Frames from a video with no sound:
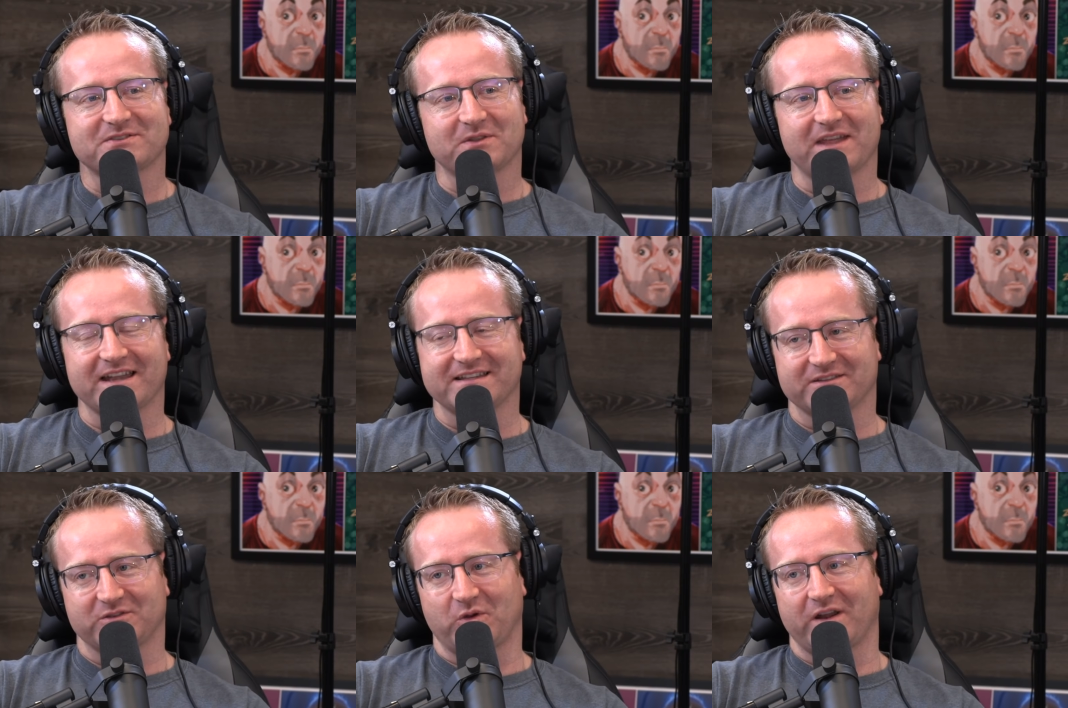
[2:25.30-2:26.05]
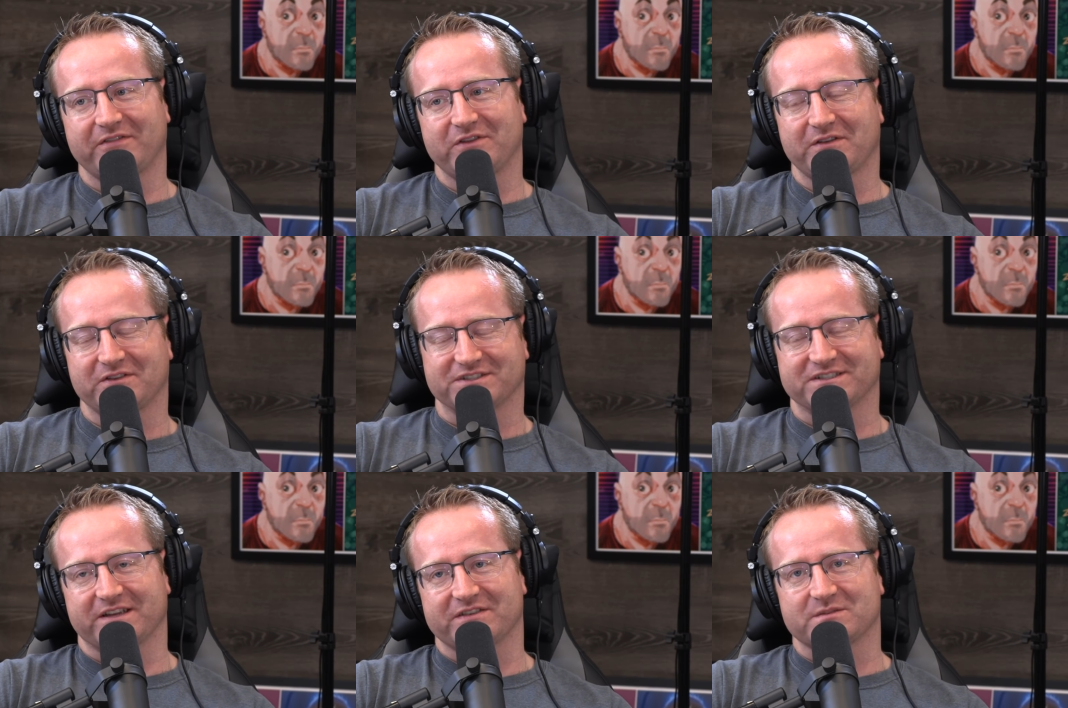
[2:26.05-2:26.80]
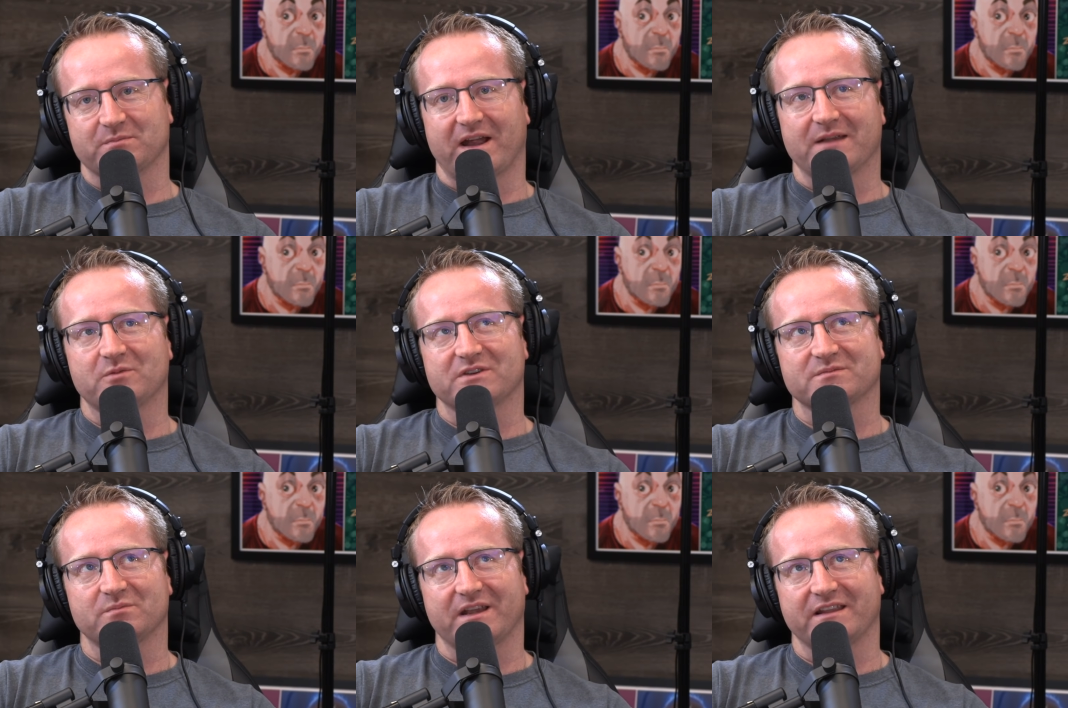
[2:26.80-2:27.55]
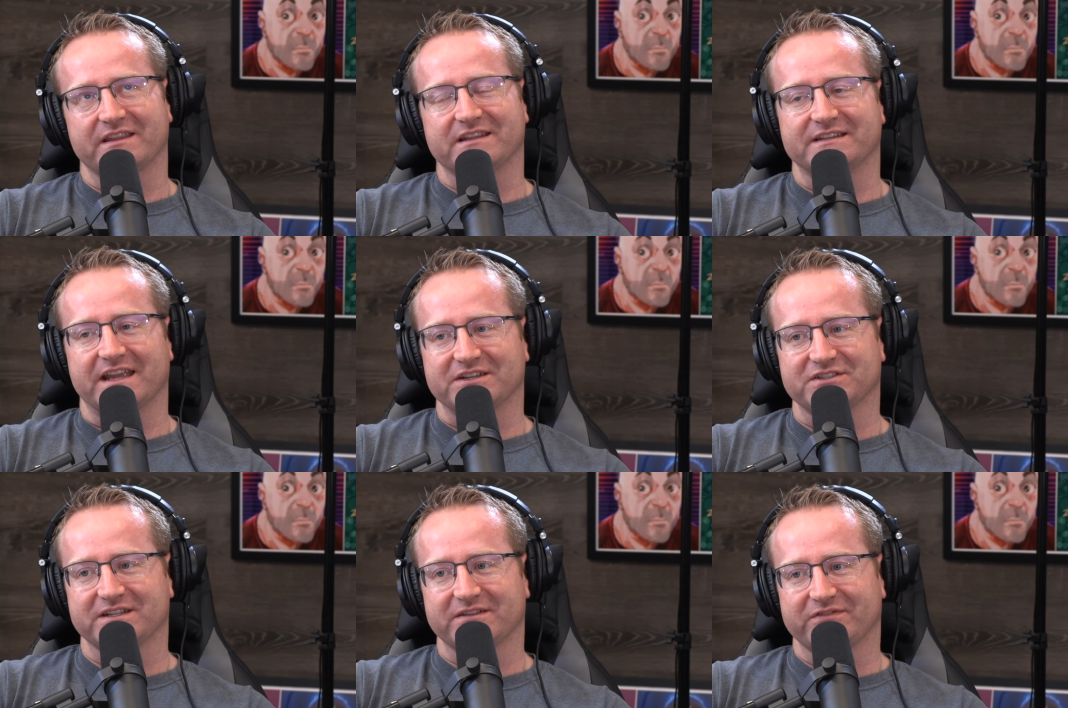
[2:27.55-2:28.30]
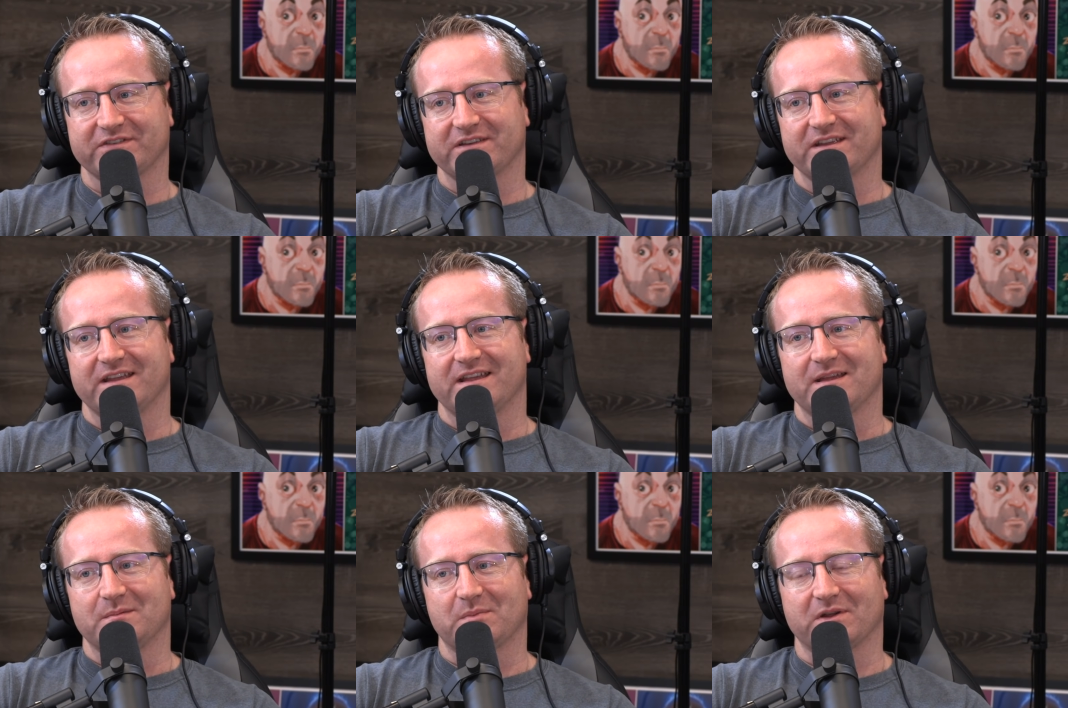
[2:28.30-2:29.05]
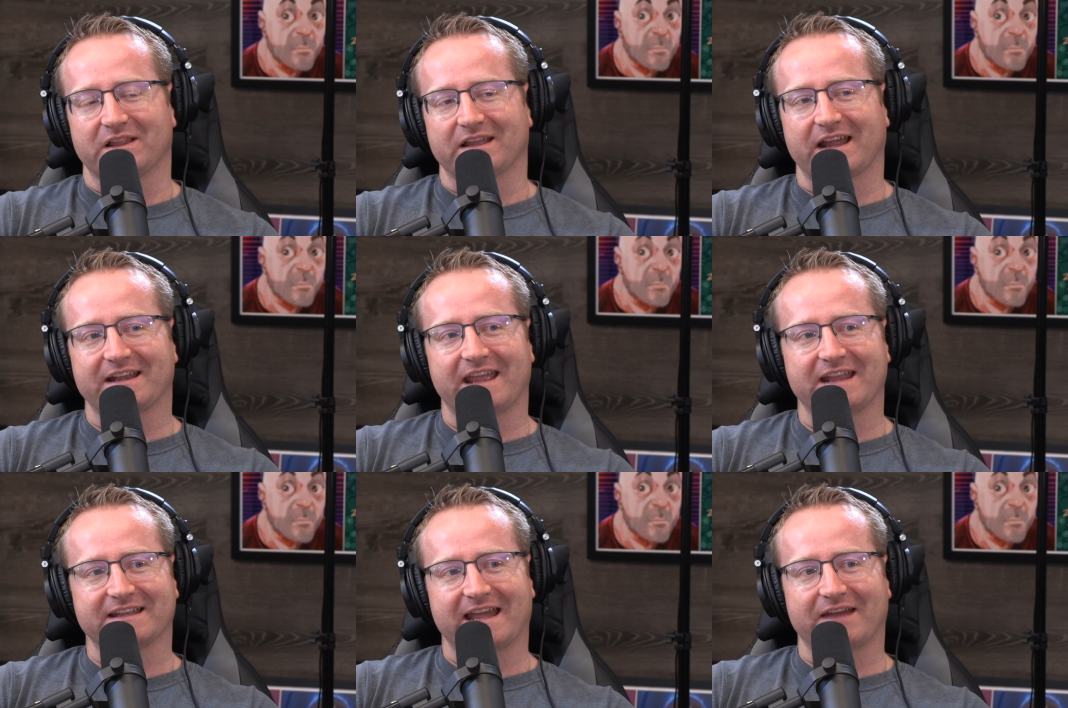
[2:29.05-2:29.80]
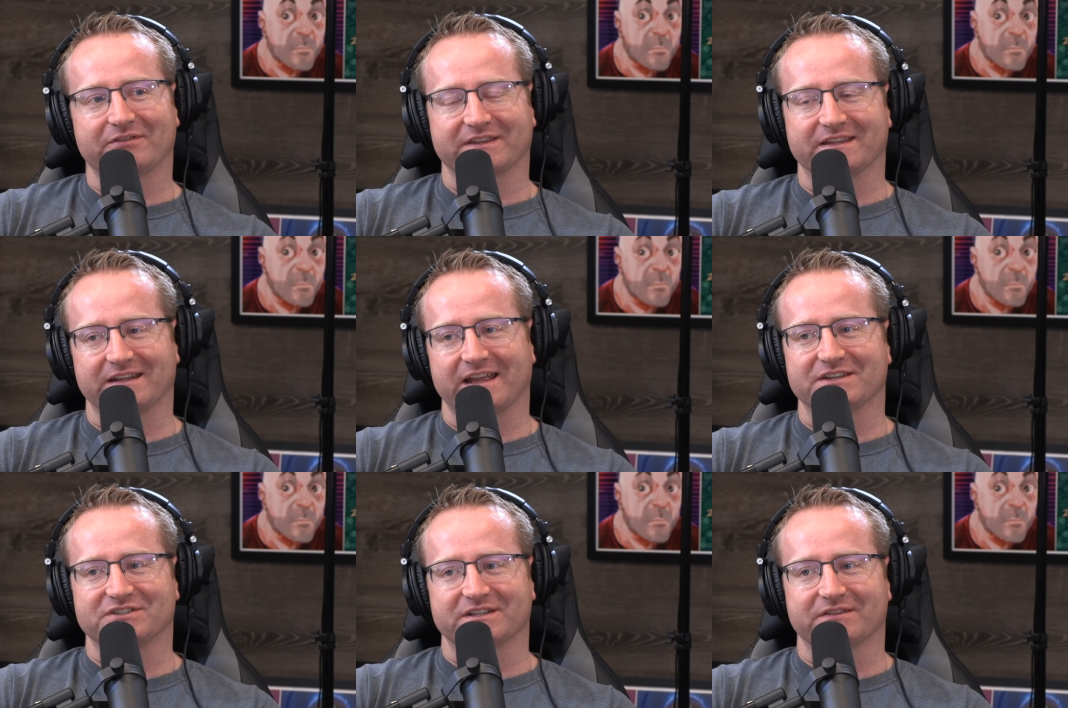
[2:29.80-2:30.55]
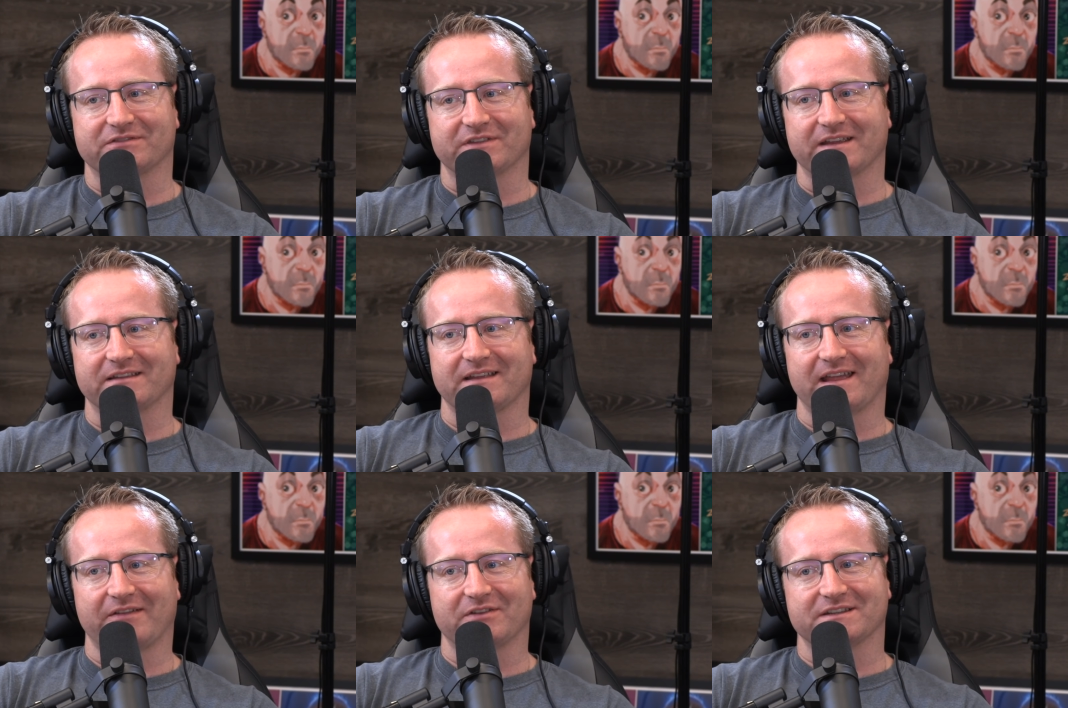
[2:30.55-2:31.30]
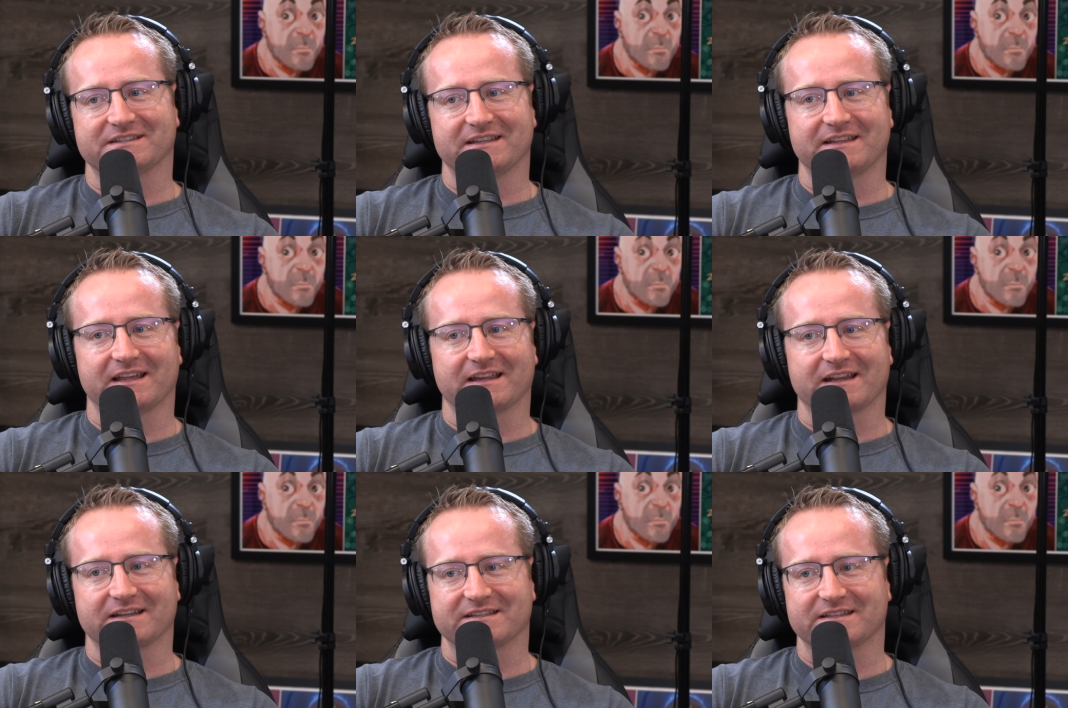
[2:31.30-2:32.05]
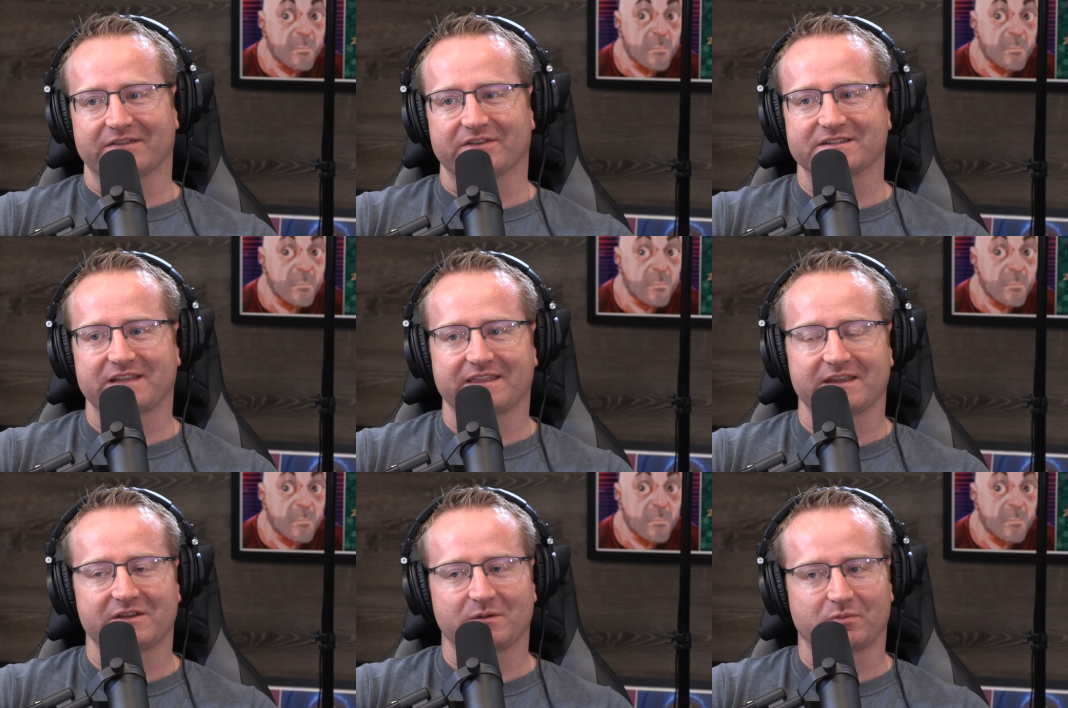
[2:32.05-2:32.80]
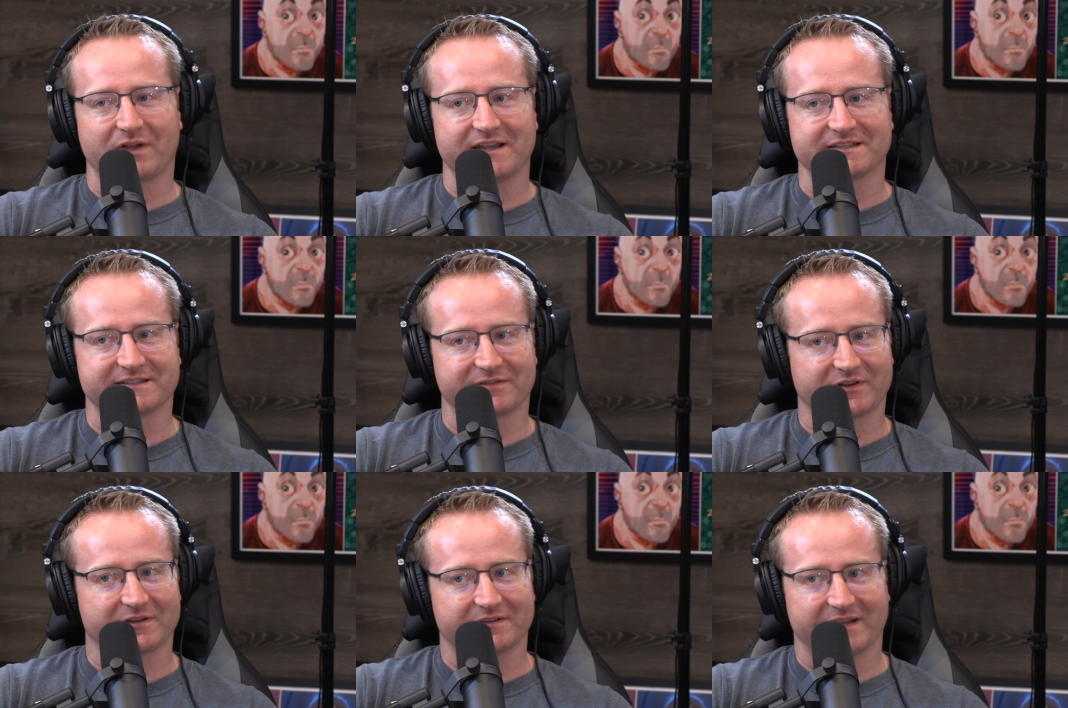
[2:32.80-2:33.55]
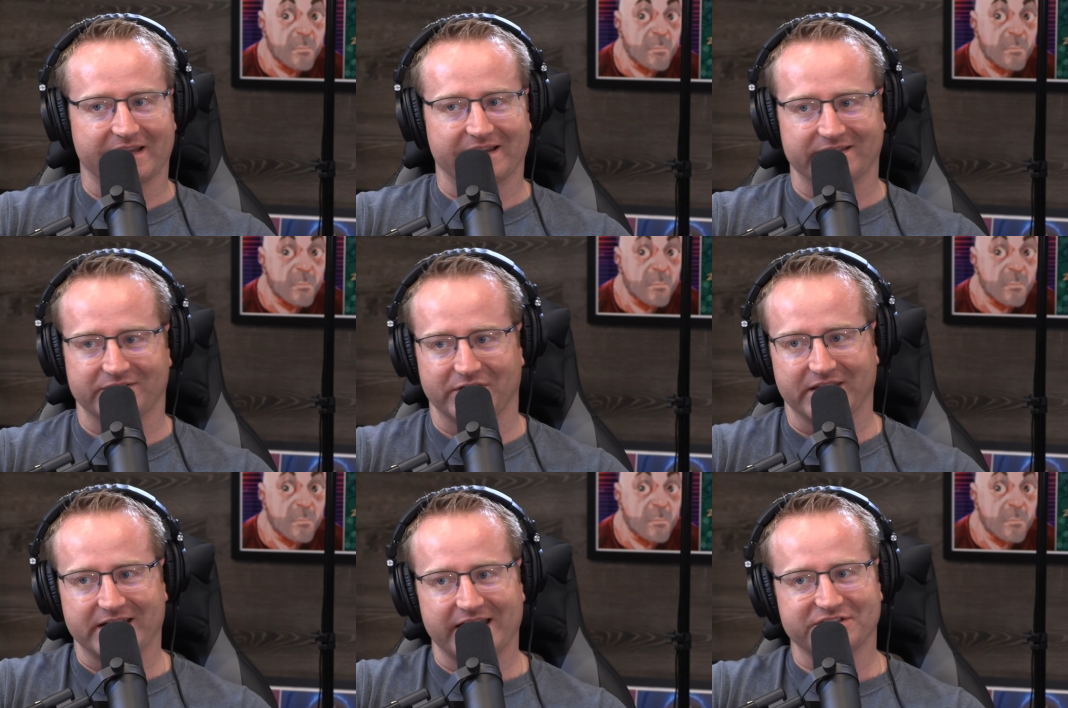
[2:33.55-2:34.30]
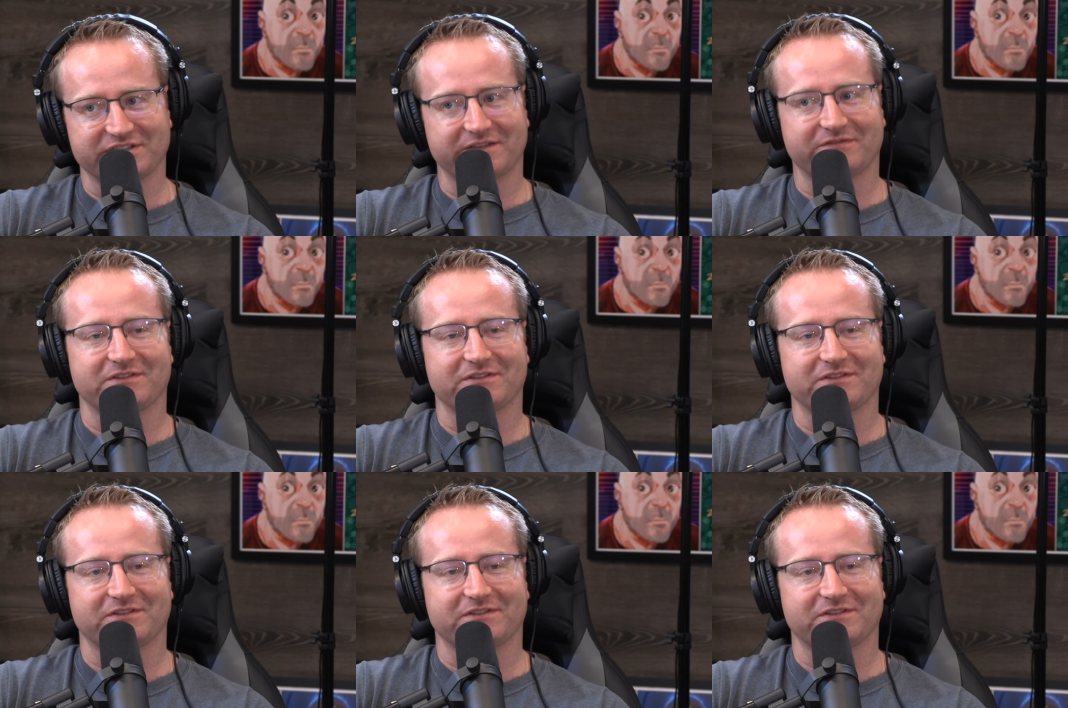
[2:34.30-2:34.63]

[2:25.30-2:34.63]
Speaker 1: they had quite a few different shifts. Mine was mainly the day shift, but like I'd hate to have like the night shift, like having to see that kind of stuff because I think your brain's different like during the night shift